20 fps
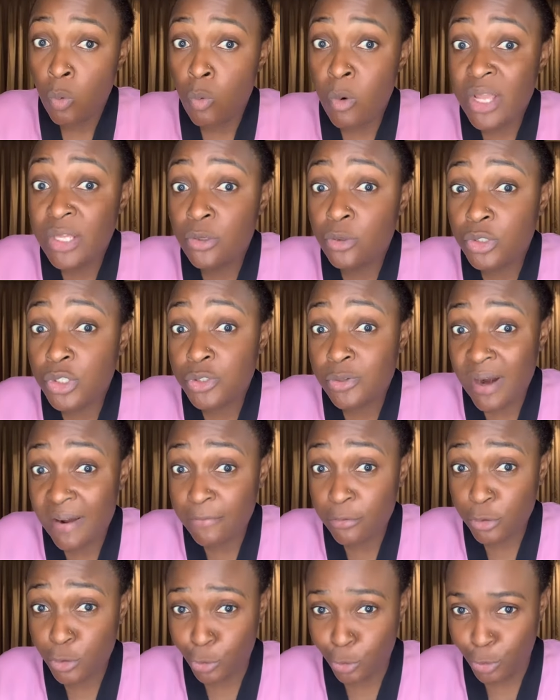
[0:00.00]
When you
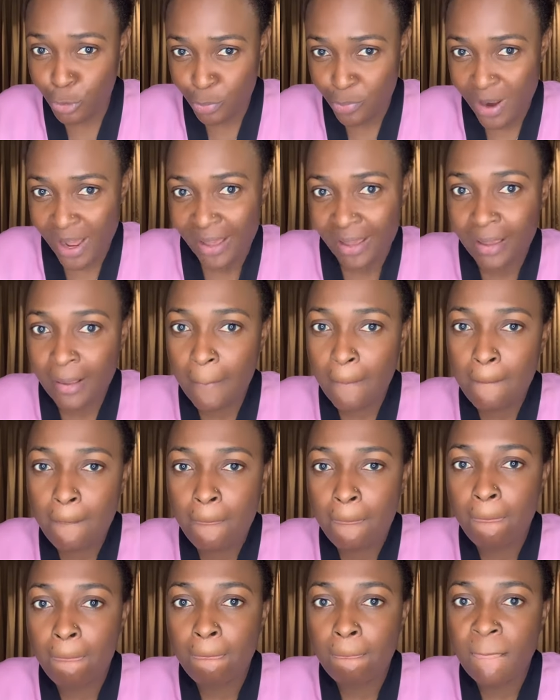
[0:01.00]
travel to Dubai,
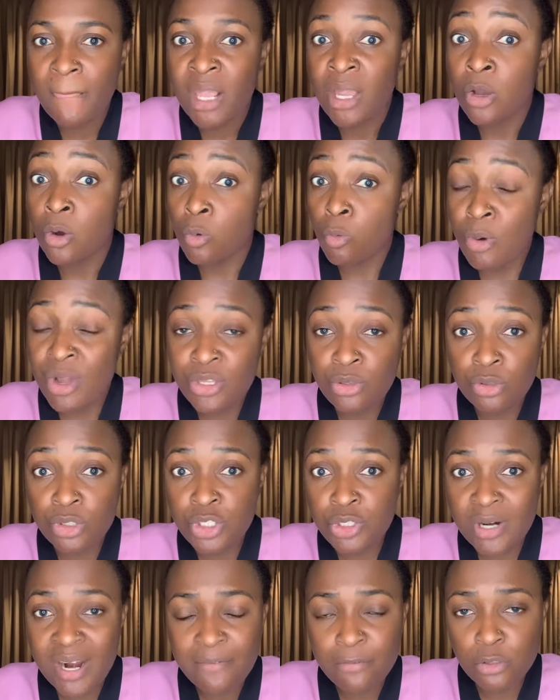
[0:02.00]
when
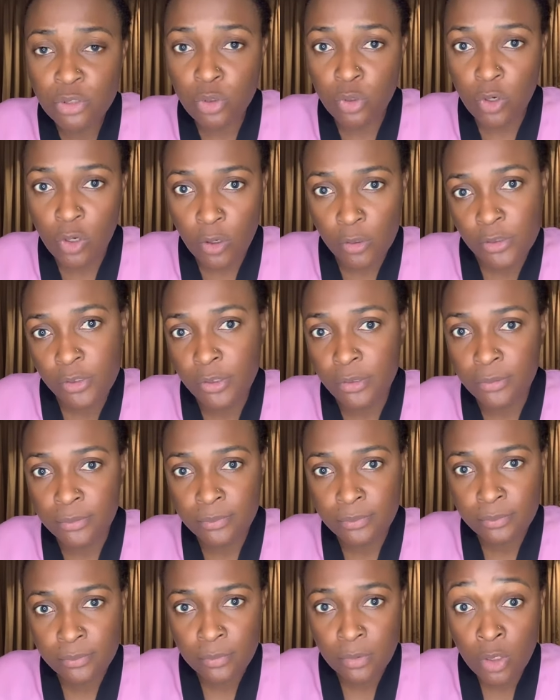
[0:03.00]
you travel to London,
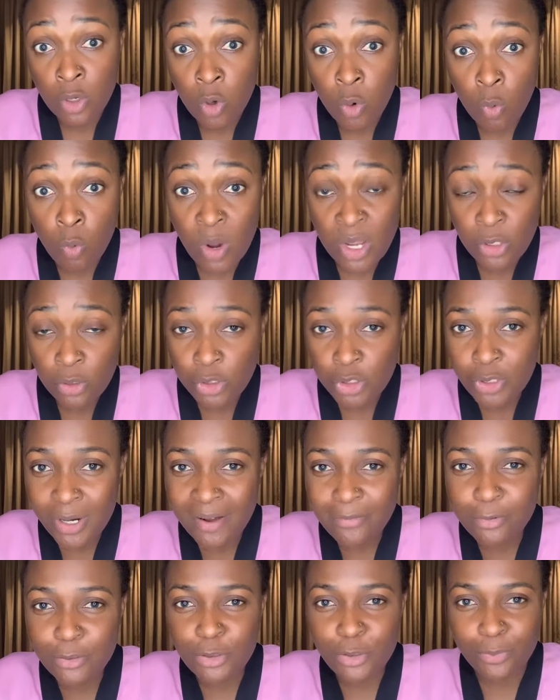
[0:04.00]
when you
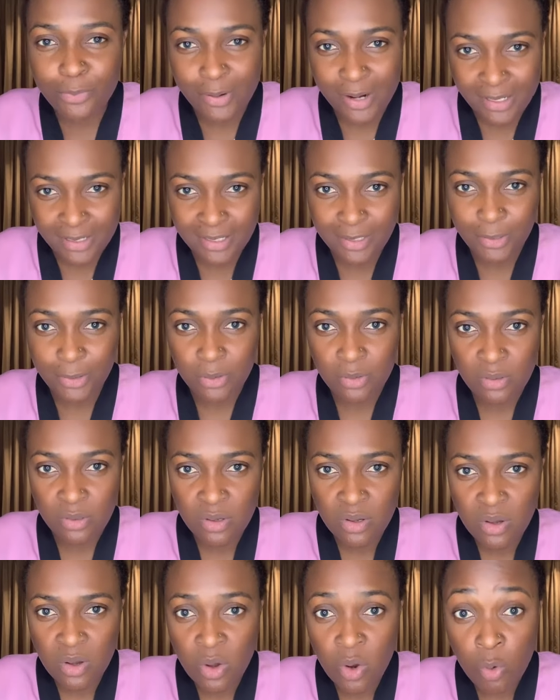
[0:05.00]
travel to Brazil,
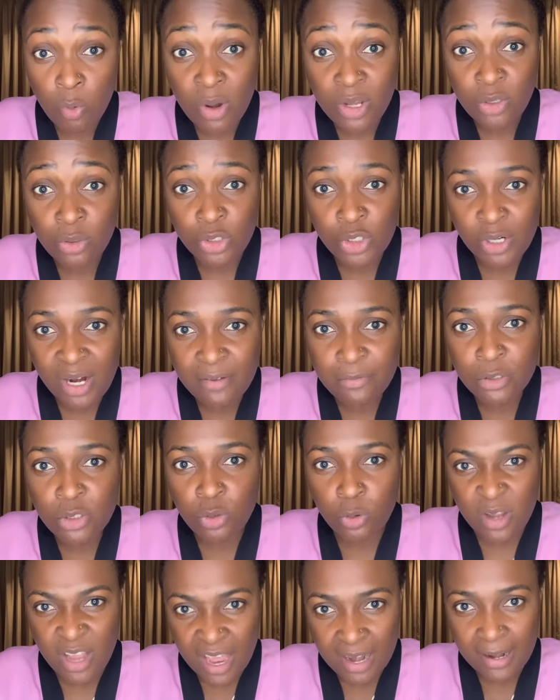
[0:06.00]
when you travel
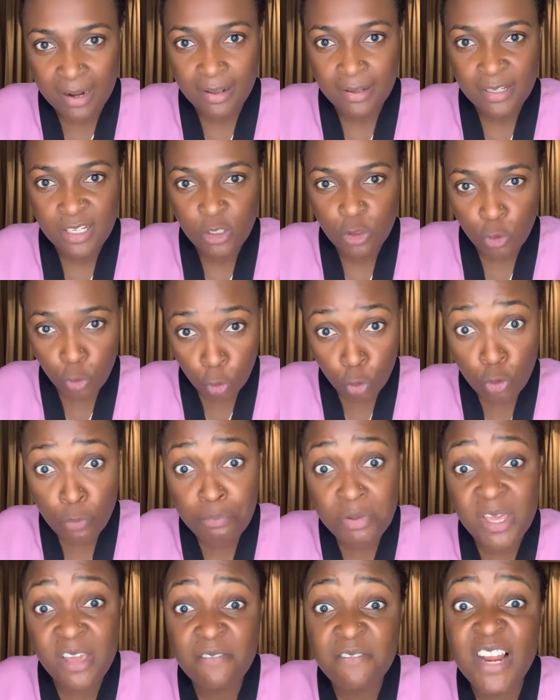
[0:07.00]
to Ghana, do
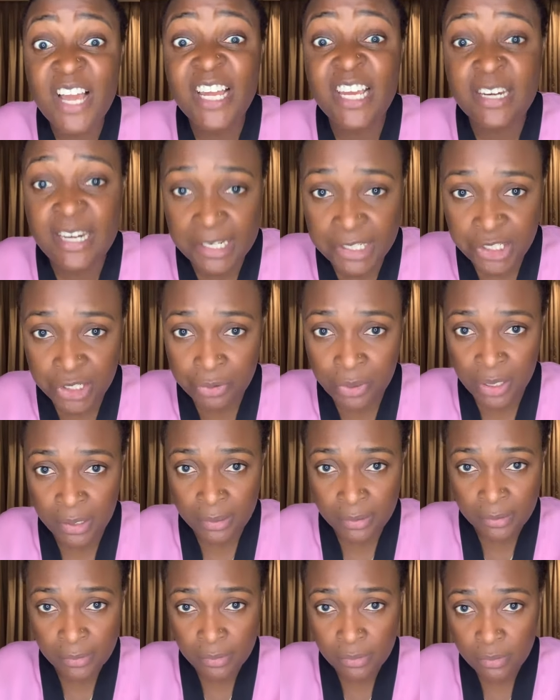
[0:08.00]
you behave like a
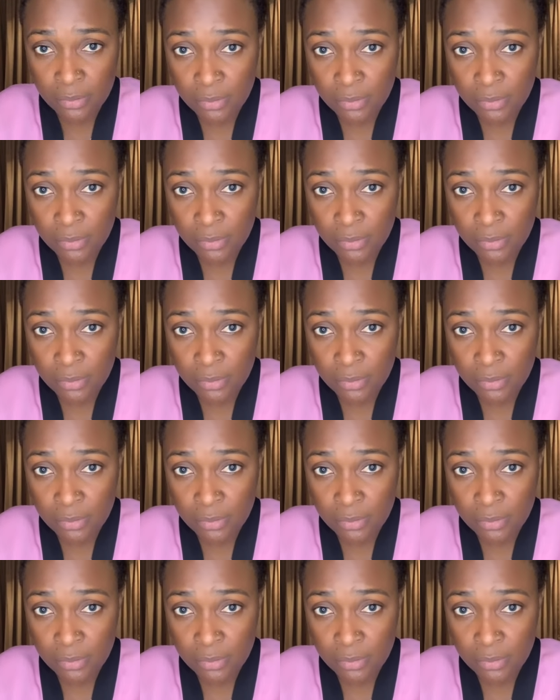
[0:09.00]
Nigerian?